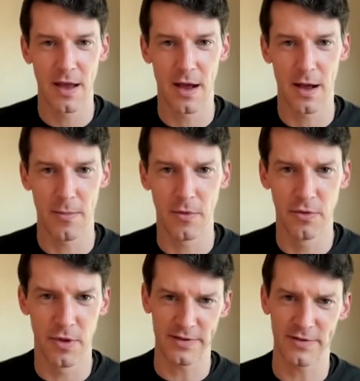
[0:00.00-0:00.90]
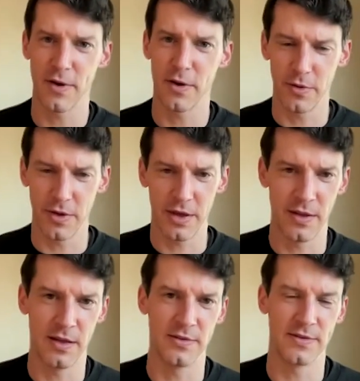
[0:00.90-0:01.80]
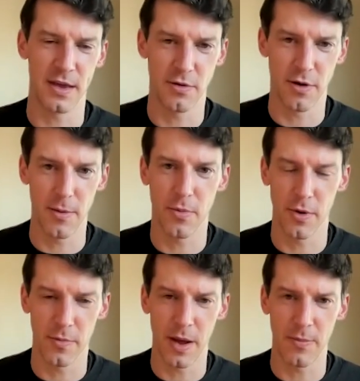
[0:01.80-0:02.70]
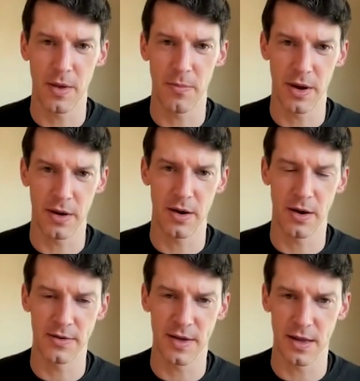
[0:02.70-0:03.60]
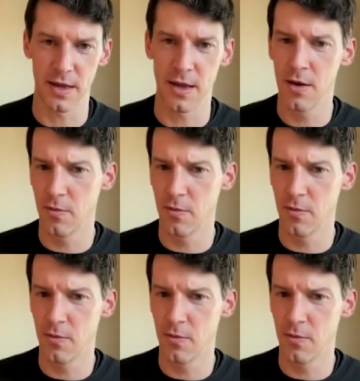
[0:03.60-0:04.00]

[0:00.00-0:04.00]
um, less frequently in, in, say, Europe, where it might be embedded in a city.